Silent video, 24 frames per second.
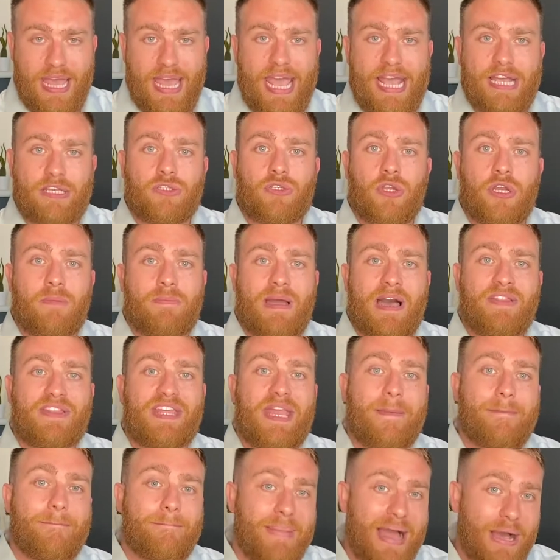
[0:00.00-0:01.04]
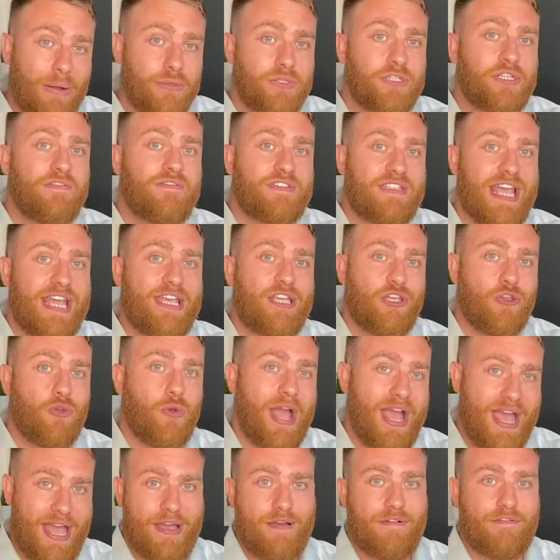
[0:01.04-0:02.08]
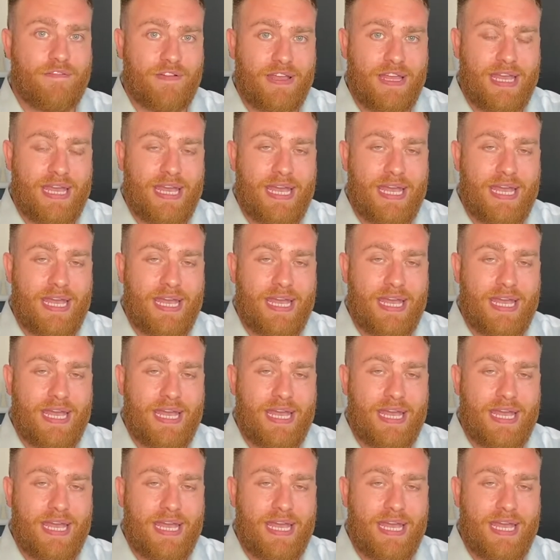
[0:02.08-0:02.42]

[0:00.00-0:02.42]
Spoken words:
it's not about the amount of debt you have,